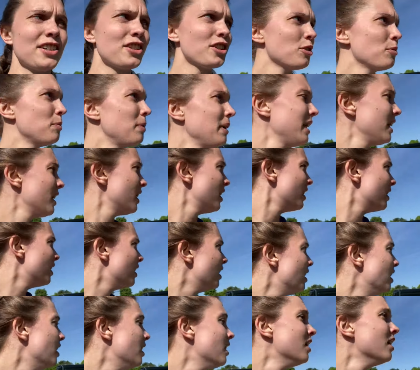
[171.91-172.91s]
should be
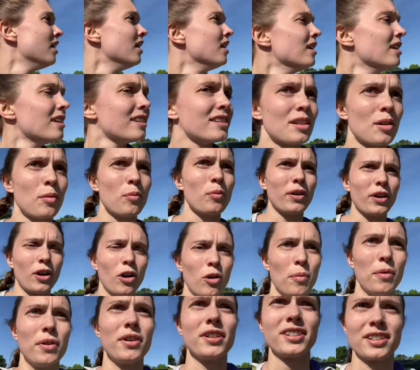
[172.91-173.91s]
somewhere
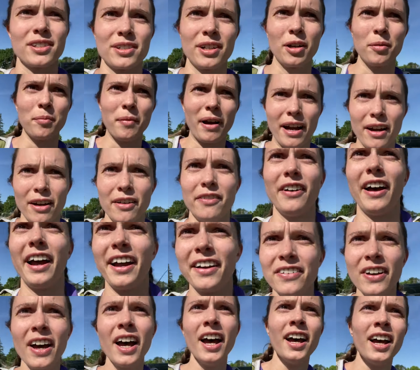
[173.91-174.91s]
almost around mile five.